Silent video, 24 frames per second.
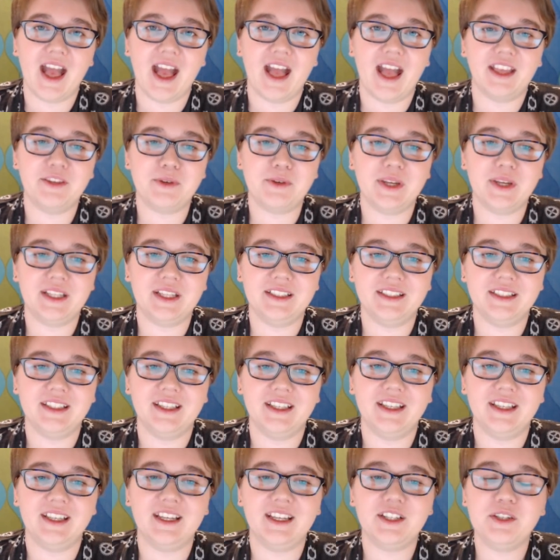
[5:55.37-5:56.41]
You can
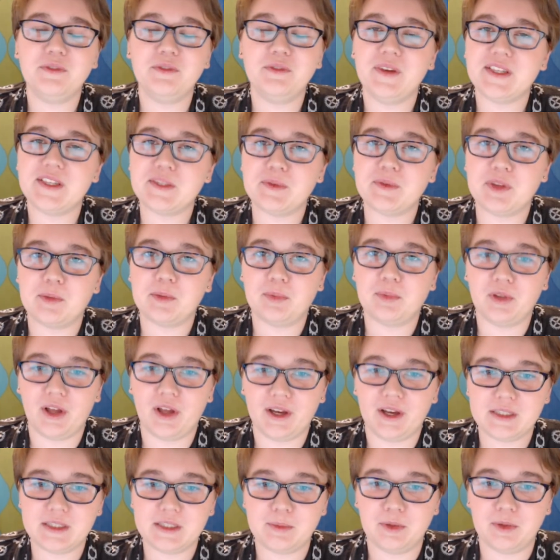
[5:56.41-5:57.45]
interface with the
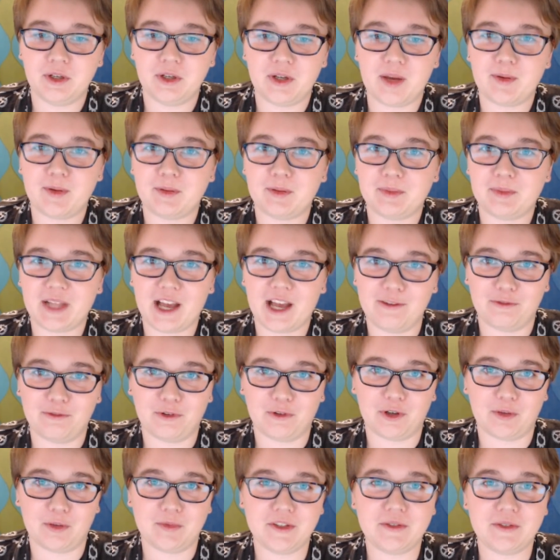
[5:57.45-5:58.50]
Blocks programming
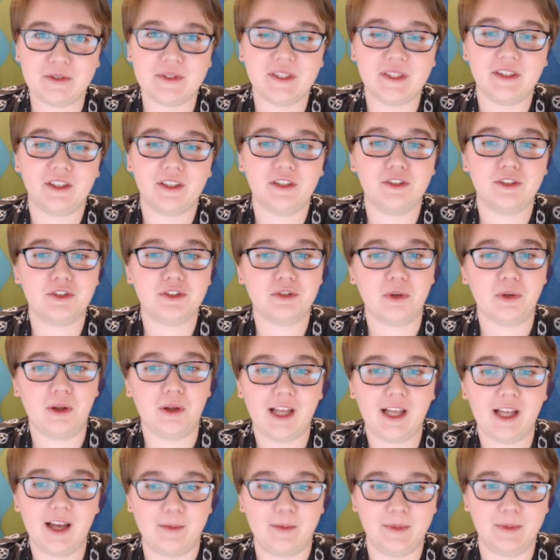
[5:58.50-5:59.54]
platform using the Control
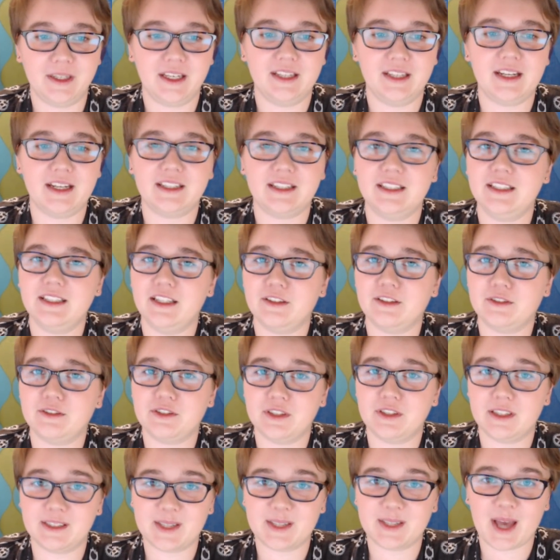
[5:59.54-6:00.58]
Hub connected either to
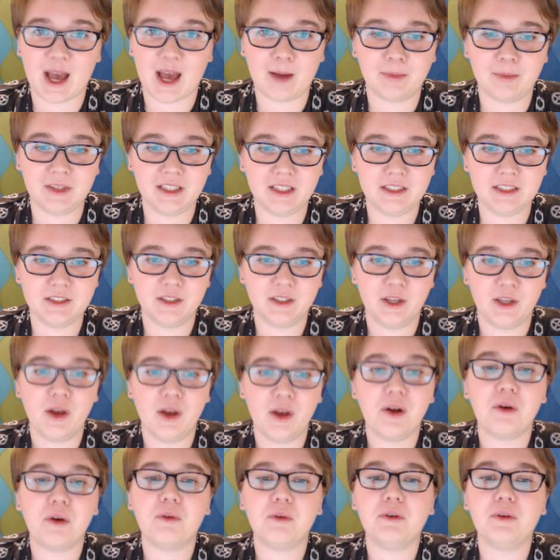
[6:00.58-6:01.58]
the tablet or